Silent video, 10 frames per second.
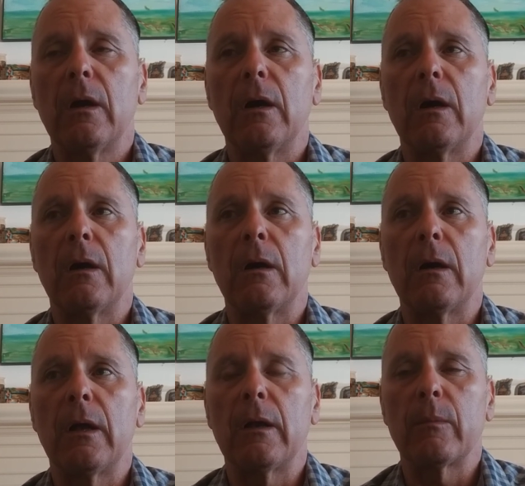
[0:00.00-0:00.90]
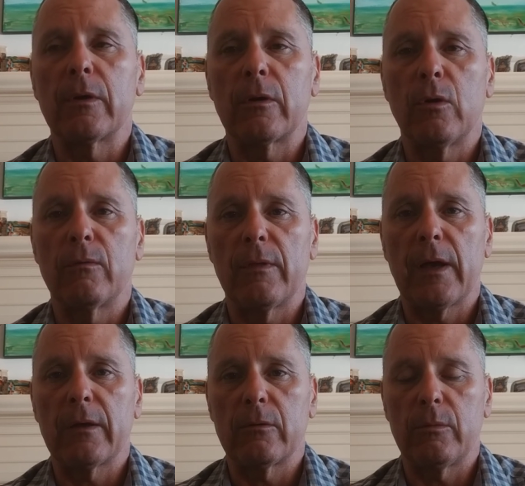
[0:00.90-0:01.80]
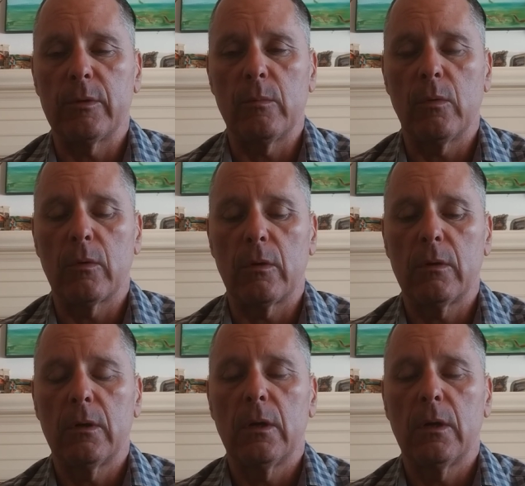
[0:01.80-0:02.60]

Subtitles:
and I'm going to go over that a little bit more.